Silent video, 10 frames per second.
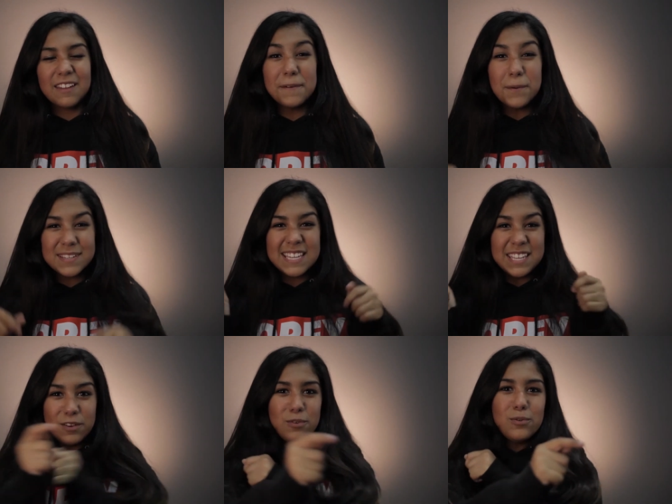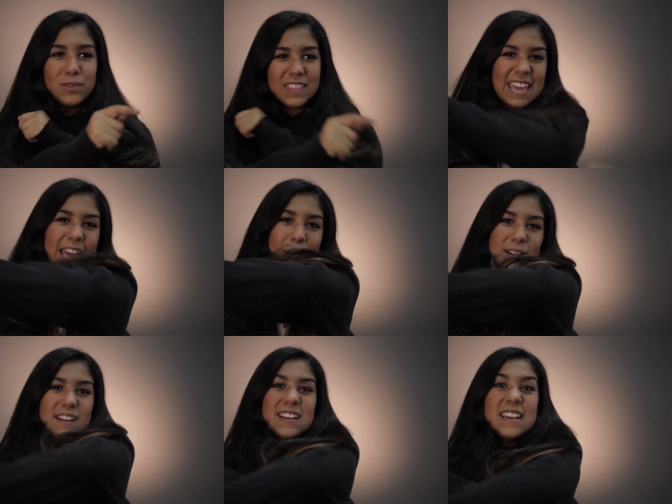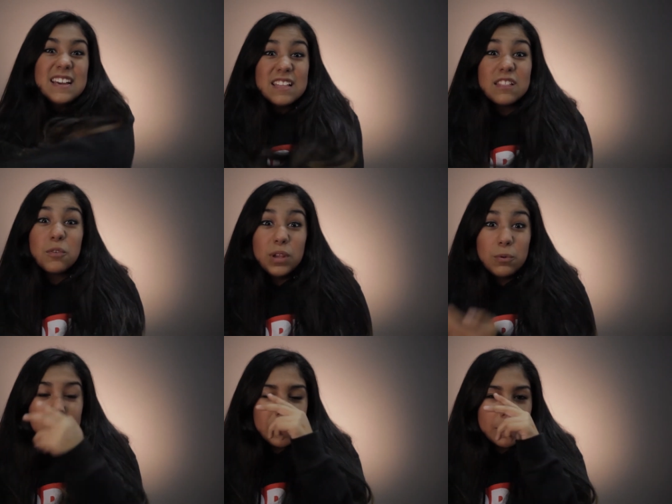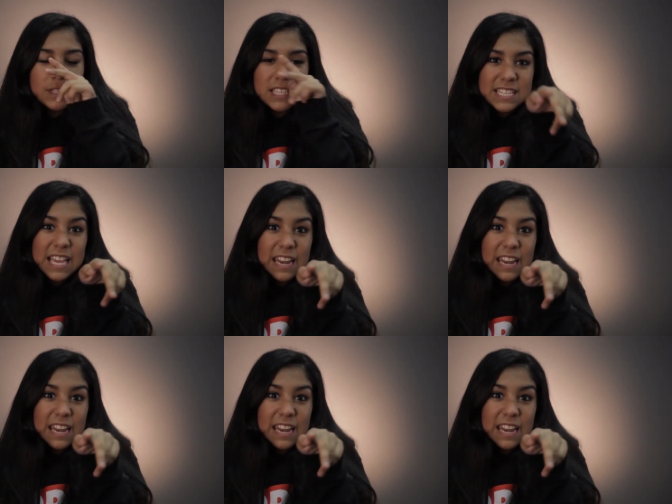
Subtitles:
And if it wasn't you with the camera, then we wouldn't be able to see